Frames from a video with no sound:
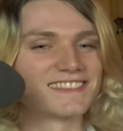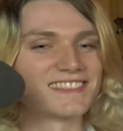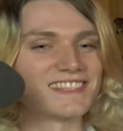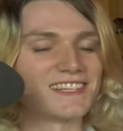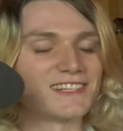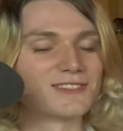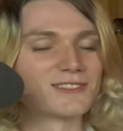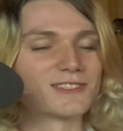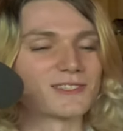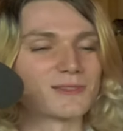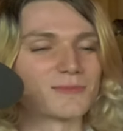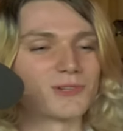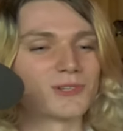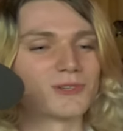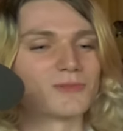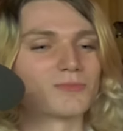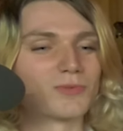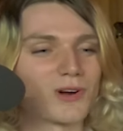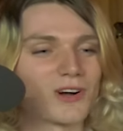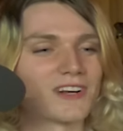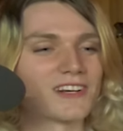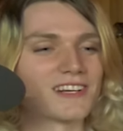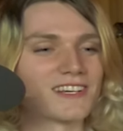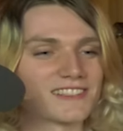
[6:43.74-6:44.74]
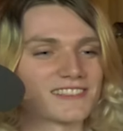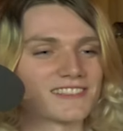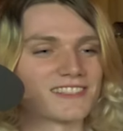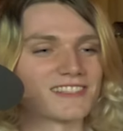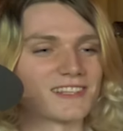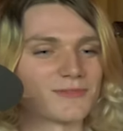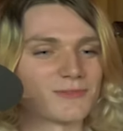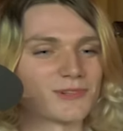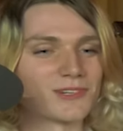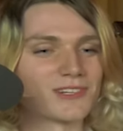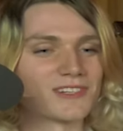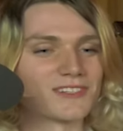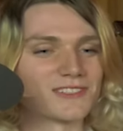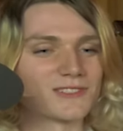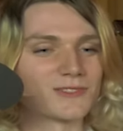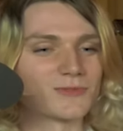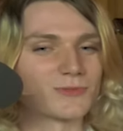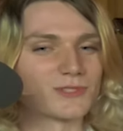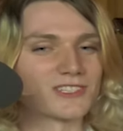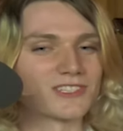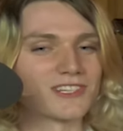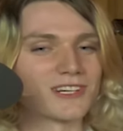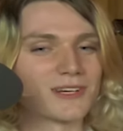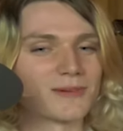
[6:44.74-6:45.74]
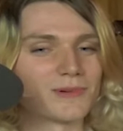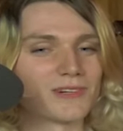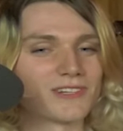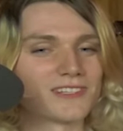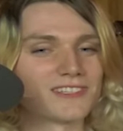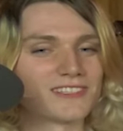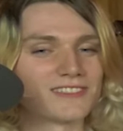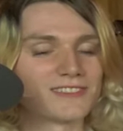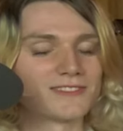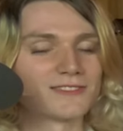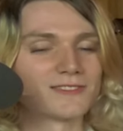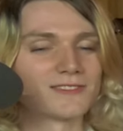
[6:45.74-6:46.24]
Here's some good products, and then we're gonna switch it up on you.